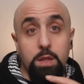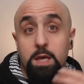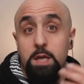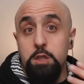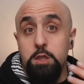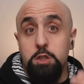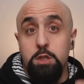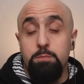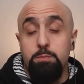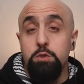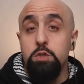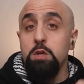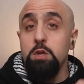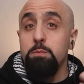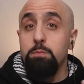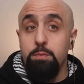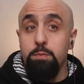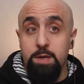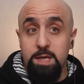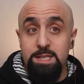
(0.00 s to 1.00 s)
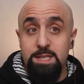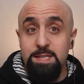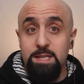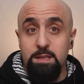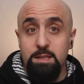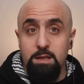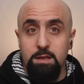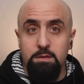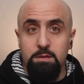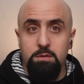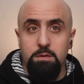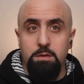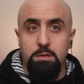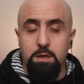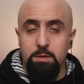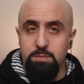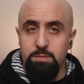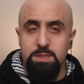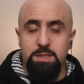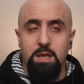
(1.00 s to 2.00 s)
the Egyptian president
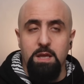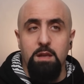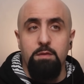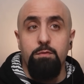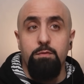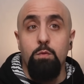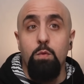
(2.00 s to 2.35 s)
himself,